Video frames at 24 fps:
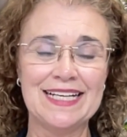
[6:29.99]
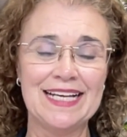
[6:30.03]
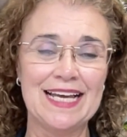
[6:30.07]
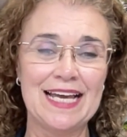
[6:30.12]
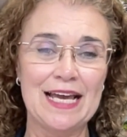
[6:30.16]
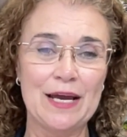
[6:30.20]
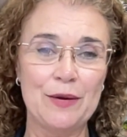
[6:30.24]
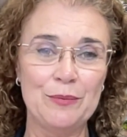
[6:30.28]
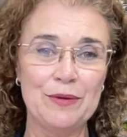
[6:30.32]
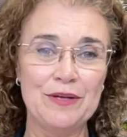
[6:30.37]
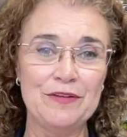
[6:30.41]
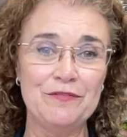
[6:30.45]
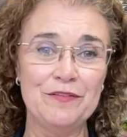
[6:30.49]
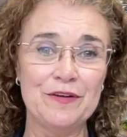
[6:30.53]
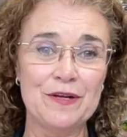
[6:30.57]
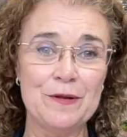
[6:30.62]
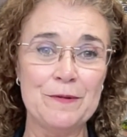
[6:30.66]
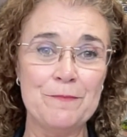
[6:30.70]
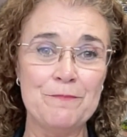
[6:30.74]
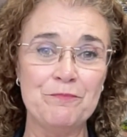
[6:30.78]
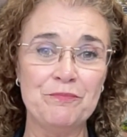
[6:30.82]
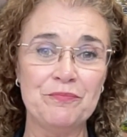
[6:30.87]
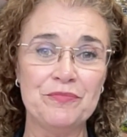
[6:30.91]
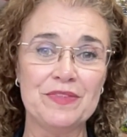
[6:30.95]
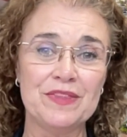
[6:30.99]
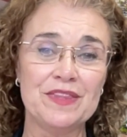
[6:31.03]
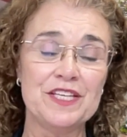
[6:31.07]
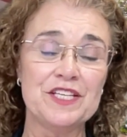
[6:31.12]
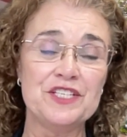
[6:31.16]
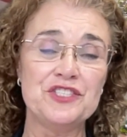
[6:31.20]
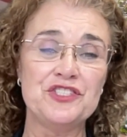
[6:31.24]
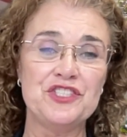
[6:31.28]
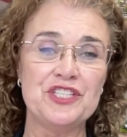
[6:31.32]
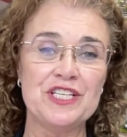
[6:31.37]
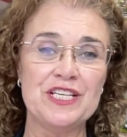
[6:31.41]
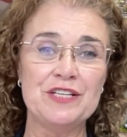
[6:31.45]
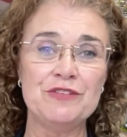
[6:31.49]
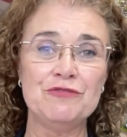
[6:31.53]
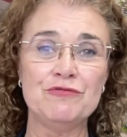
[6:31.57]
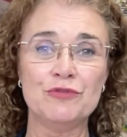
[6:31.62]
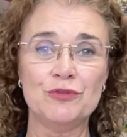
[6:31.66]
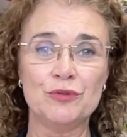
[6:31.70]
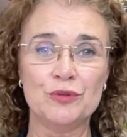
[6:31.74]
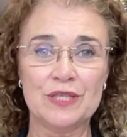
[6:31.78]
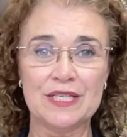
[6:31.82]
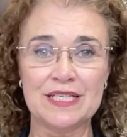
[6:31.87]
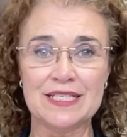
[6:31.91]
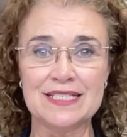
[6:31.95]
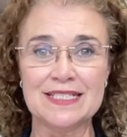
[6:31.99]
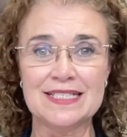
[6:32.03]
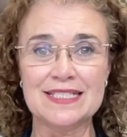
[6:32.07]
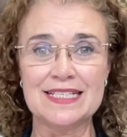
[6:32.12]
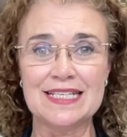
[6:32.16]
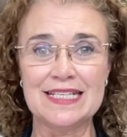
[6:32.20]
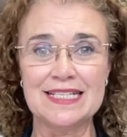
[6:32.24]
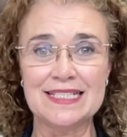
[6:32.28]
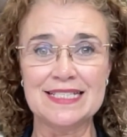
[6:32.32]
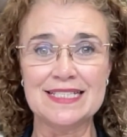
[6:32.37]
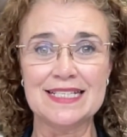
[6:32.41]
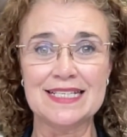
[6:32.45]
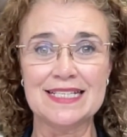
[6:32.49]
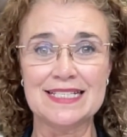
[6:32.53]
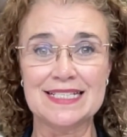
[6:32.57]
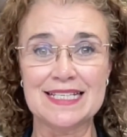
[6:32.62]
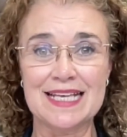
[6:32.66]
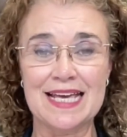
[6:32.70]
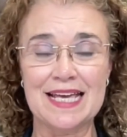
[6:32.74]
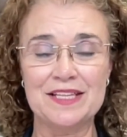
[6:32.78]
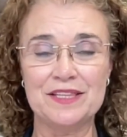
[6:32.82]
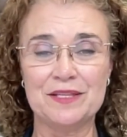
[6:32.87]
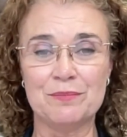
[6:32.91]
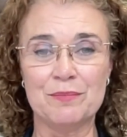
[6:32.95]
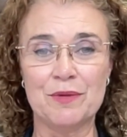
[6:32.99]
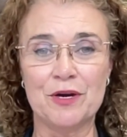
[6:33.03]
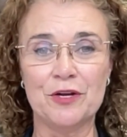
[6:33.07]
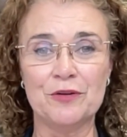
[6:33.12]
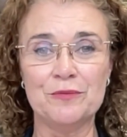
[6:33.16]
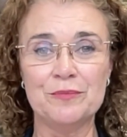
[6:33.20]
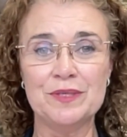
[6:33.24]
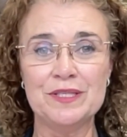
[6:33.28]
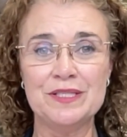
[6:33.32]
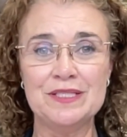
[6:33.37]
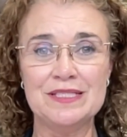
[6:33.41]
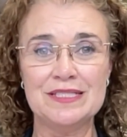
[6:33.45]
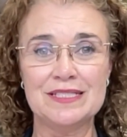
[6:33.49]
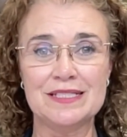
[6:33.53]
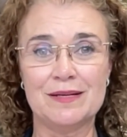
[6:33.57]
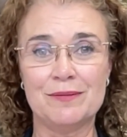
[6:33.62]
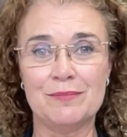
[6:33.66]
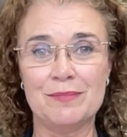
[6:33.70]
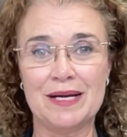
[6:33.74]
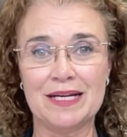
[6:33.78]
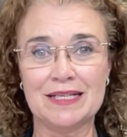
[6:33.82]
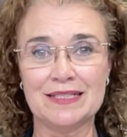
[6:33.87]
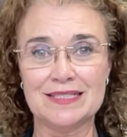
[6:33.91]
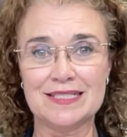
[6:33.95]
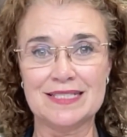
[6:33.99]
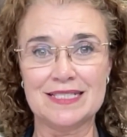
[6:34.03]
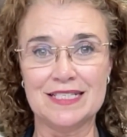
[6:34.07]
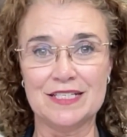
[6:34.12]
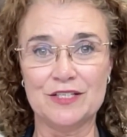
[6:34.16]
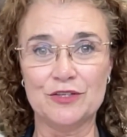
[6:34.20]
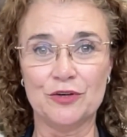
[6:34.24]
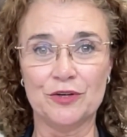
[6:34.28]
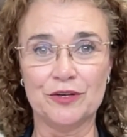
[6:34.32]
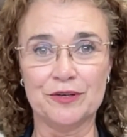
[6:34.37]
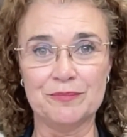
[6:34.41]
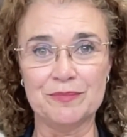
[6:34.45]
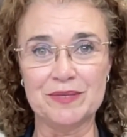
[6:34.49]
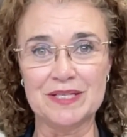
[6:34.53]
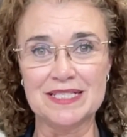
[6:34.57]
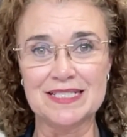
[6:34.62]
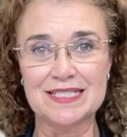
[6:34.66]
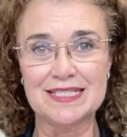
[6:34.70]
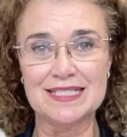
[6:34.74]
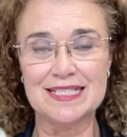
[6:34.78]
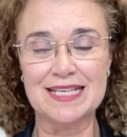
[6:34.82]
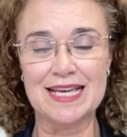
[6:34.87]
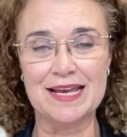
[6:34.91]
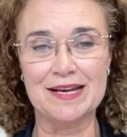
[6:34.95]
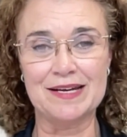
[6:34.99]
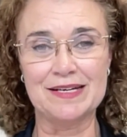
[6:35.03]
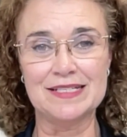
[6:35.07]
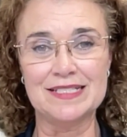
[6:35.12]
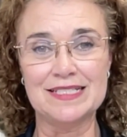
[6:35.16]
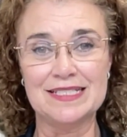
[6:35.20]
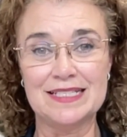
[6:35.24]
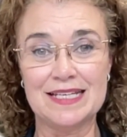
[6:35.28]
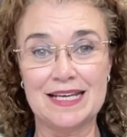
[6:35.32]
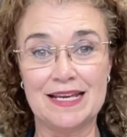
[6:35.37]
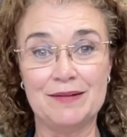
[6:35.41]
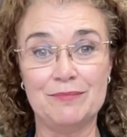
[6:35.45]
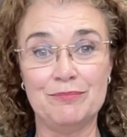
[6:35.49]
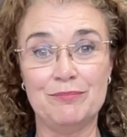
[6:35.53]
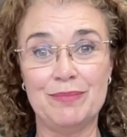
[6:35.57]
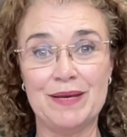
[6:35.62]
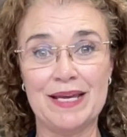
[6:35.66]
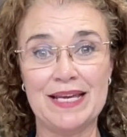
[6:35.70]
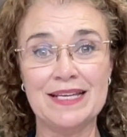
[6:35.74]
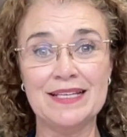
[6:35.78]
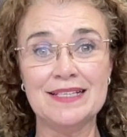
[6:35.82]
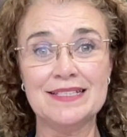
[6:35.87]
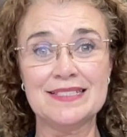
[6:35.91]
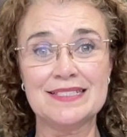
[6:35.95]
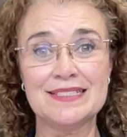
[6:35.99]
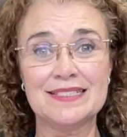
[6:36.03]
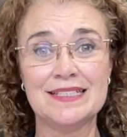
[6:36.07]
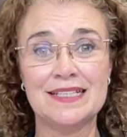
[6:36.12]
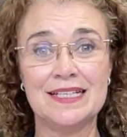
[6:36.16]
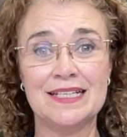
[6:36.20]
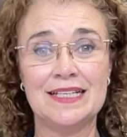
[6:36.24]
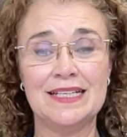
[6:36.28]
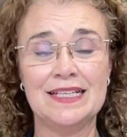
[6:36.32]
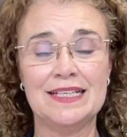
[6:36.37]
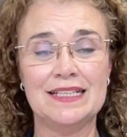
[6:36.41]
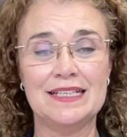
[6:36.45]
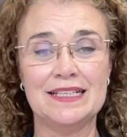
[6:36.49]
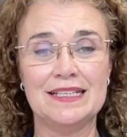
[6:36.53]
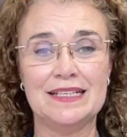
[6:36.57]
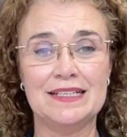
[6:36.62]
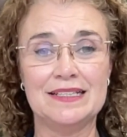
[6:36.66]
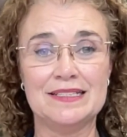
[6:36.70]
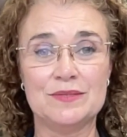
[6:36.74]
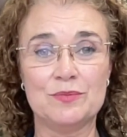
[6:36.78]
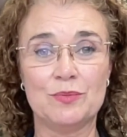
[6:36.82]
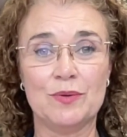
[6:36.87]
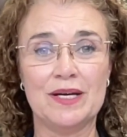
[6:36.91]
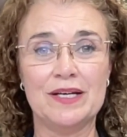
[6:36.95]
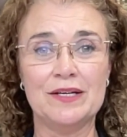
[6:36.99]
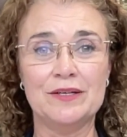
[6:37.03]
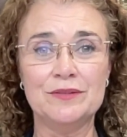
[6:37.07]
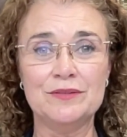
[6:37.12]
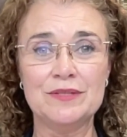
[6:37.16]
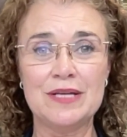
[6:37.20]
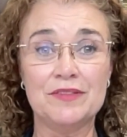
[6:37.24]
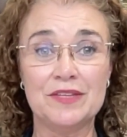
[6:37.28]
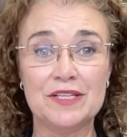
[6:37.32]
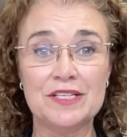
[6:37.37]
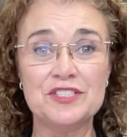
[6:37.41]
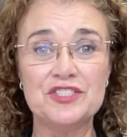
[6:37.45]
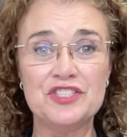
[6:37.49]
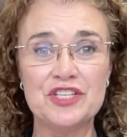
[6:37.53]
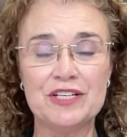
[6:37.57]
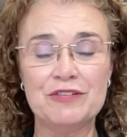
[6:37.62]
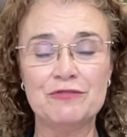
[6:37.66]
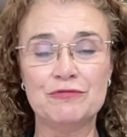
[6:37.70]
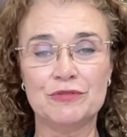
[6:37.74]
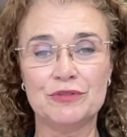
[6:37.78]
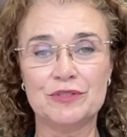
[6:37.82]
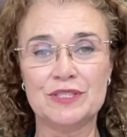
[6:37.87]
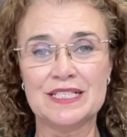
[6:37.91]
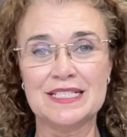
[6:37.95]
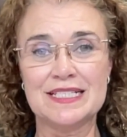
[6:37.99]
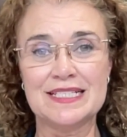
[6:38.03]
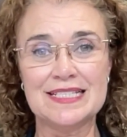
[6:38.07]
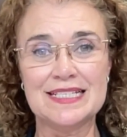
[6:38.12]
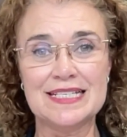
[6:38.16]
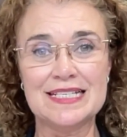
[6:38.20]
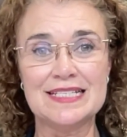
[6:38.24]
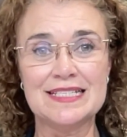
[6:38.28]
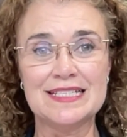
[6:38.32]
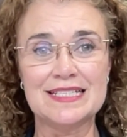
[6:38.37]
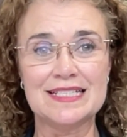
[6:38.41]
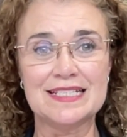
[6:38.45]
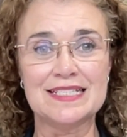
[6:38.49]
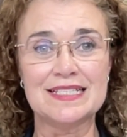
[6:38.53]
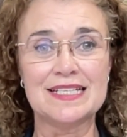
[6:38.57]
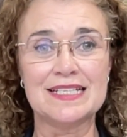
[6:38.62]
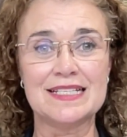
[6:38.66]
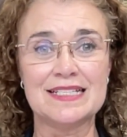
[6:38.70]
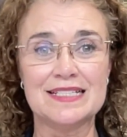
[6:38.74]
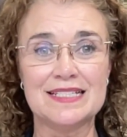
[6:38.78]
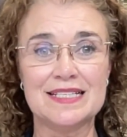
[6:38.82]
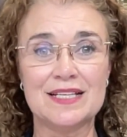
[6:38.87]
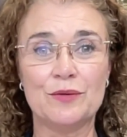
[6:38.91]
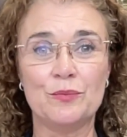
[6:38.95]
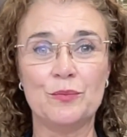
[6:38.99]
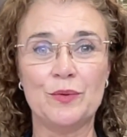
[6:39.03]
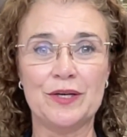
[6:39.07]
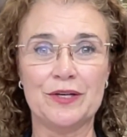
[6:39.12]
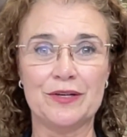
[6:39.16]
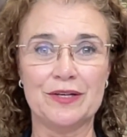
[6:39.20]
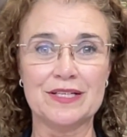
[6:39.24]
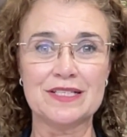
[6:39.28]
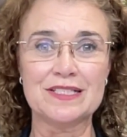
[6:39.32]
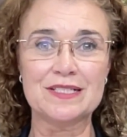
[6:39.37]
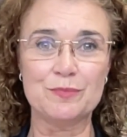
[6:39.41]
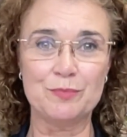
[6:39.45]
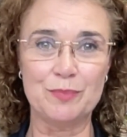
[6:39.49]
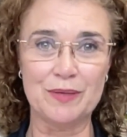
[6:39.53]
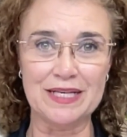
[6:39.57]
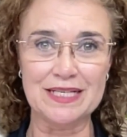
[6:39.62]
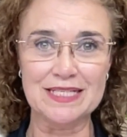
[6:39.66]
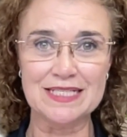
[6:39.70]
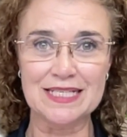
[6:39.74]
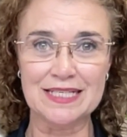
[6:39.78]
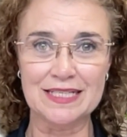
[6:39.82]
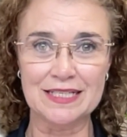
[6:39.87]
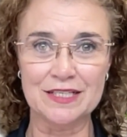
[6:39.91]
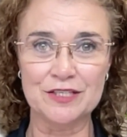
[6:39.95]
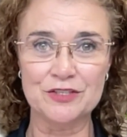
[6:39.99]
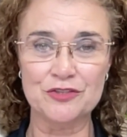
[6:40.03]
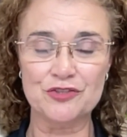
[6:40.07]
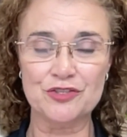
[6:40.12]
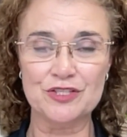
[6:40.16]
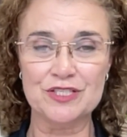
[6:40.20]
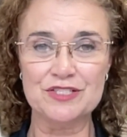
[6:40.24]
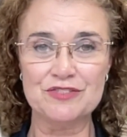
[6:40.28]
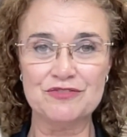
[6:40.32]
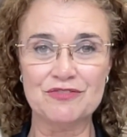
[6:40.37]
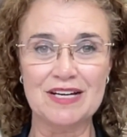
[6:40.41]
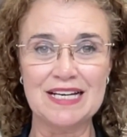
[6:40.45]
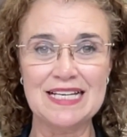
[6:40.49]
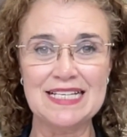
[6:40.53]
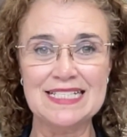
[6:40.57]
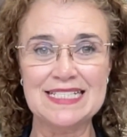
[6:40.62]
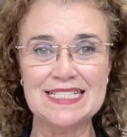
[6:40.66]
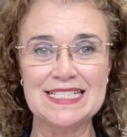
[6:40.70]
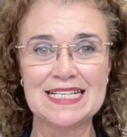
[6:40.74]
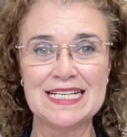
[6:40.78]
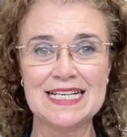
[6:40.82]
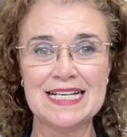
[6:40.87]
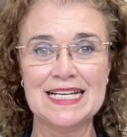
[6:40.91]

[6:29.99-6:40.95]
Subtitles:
However, the general consensus at the moment amongst economists and banks as well, the general consensus is that we're expecting interest rates